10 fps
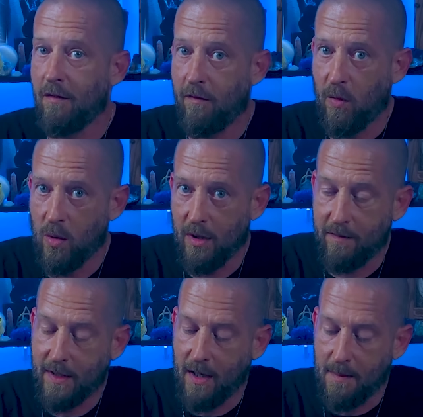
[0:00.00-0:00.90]
Four
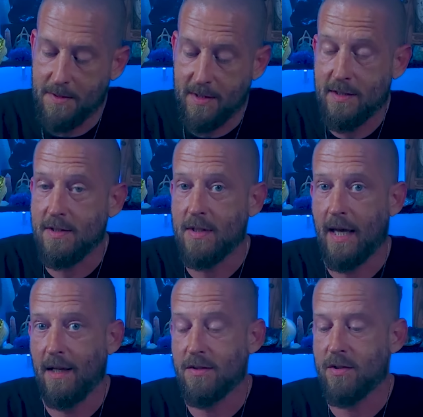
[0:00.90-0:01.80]
of Cups. This is
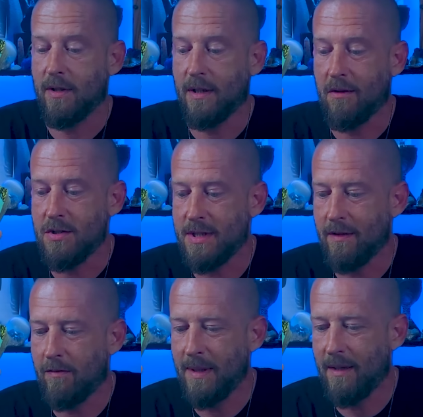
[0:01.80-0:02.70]
Cancer energy
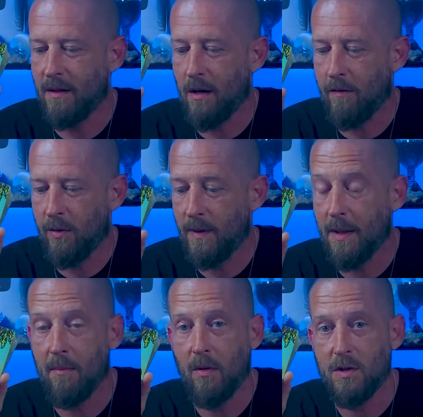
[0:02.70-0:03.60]
of being not fully
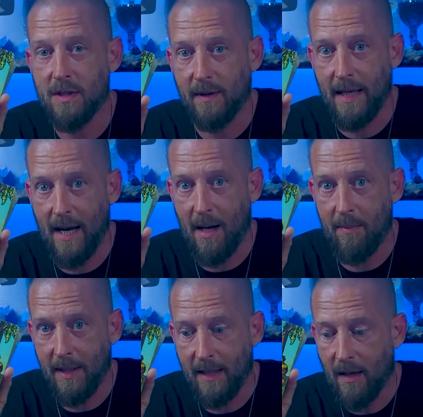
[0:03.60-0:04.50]
emotionally
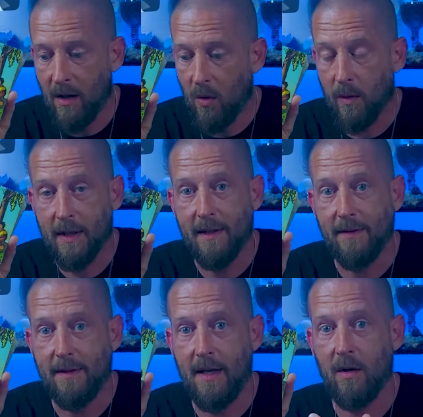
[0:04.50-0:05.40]
happy or
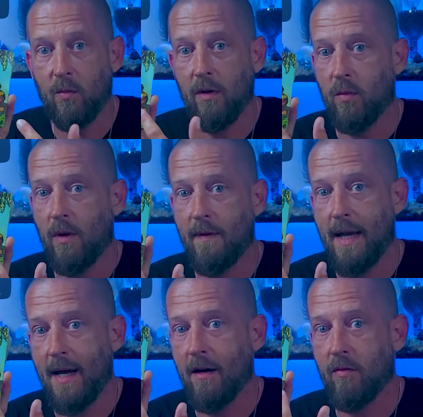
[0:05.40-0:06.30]
content with what they
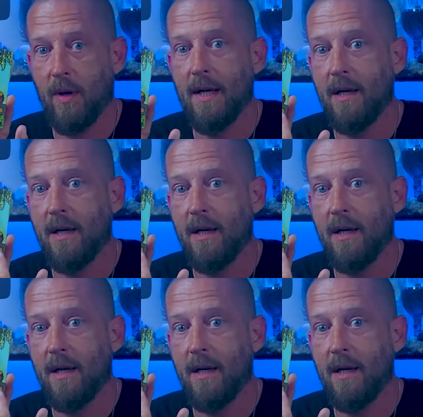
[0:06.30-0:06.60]
have right